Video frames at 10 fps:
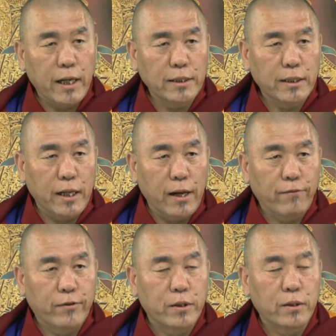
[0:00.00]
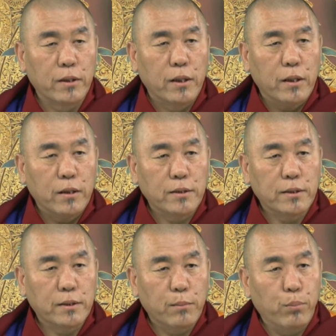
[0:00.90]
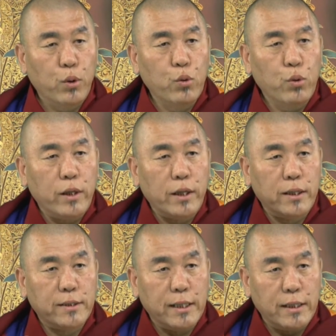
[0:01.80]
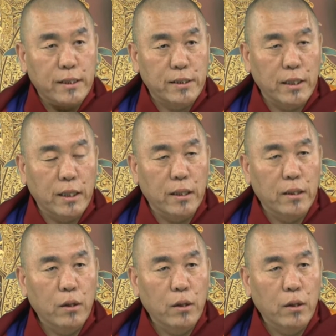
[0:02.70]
a left, blue in the center channel.